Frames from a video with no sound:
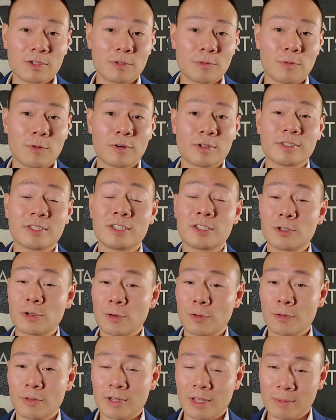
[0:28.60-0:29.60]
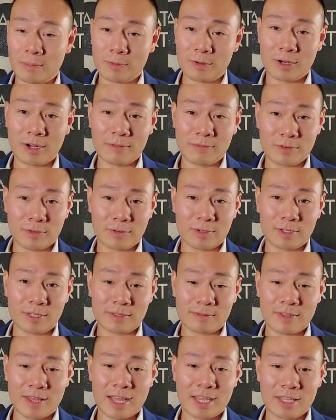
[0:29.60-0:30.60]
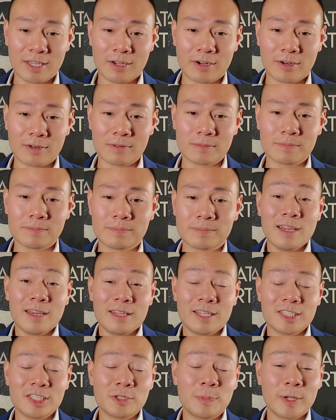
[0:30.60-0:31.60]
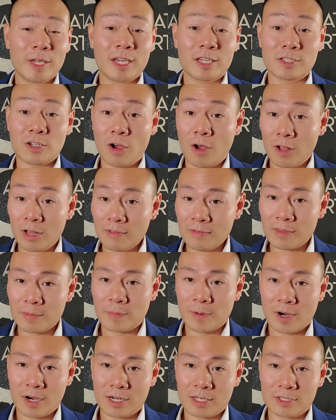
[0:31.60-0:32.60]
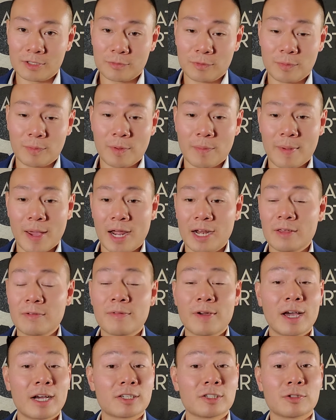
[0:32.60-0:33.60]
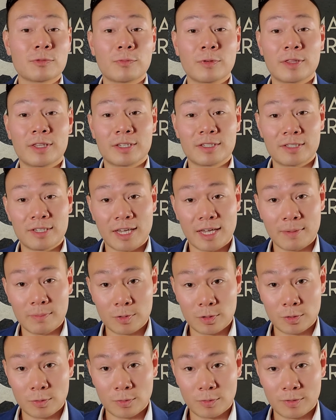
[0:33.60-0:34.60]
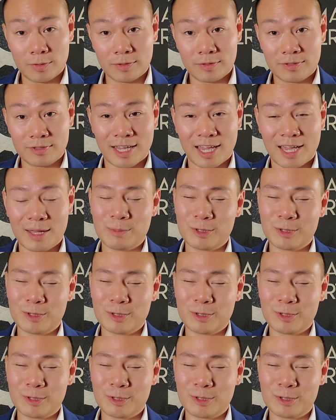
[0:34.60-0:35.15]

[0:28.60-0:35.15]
towards the total number of units for that year. This is because all of the parts would be manufactured with the same tools and